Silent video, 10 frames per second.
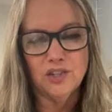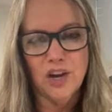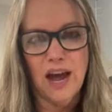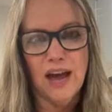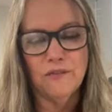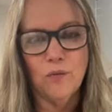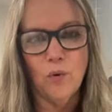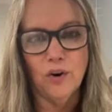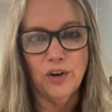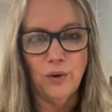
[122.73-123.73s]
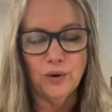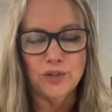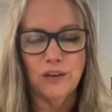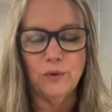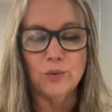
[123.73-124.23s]
chat for New Year's
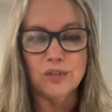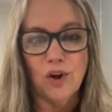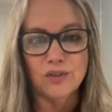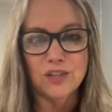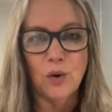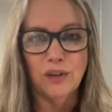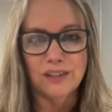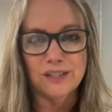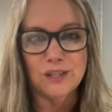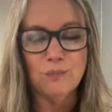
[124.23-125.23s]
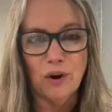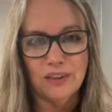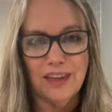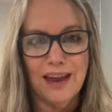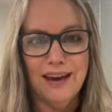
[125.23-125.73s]
Eve, which was also Alyssa's
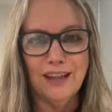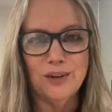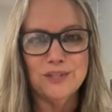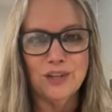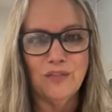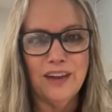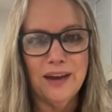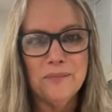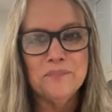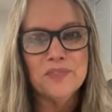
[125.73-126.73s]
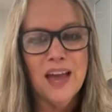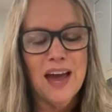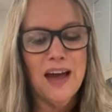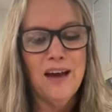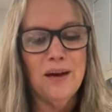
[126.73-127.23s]
birthday. And hello, Sylvia.
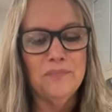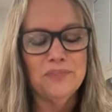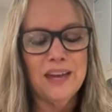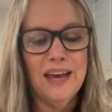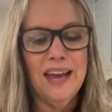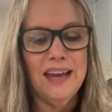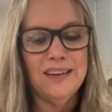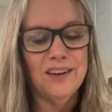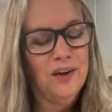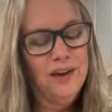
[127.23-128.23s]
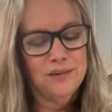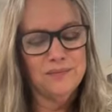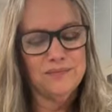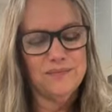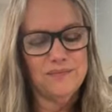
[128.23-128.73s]
And
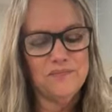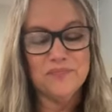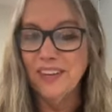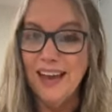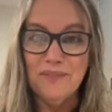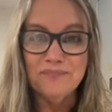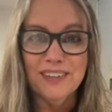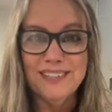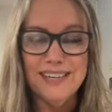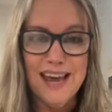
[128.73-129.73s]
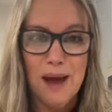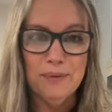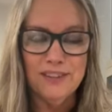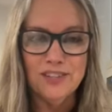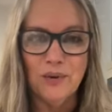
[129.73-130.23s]
yeah, didn't
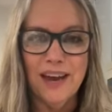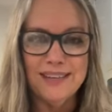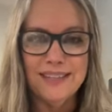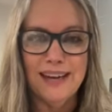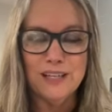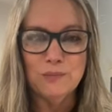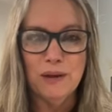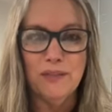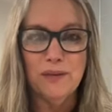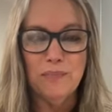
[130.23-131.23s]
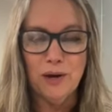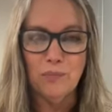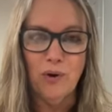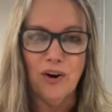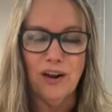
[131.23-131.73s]
happen. So Casey and I spent the better
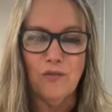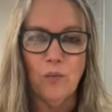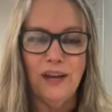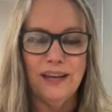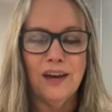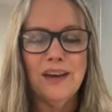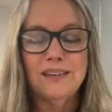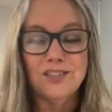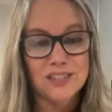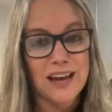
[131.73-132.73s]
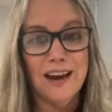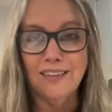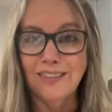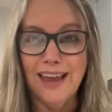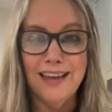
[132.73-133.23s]
part of a week just kind
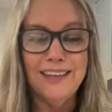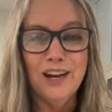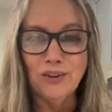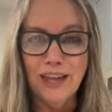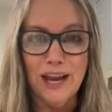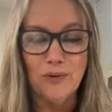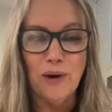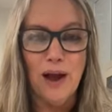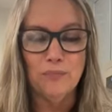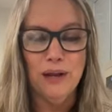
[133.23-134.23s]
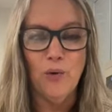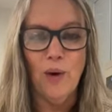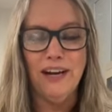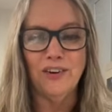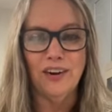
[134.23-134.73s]
of laying around being
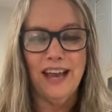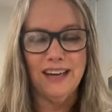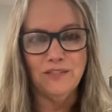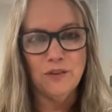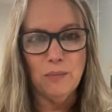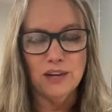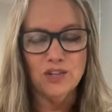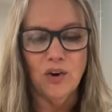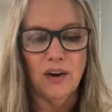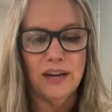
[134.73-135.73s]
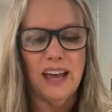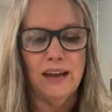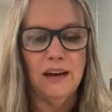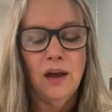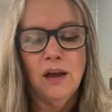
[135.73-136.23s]
waited on hand and foot by John.
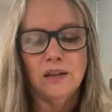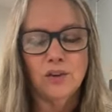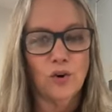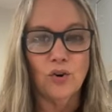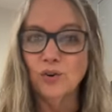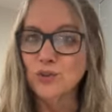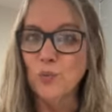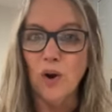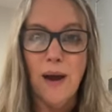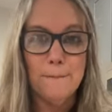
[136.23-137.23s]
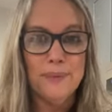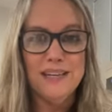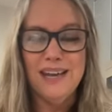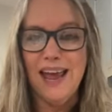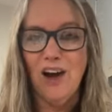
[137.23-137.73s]
And the girls were up
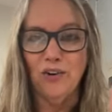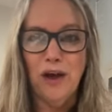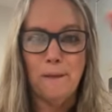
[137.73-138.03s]
and down.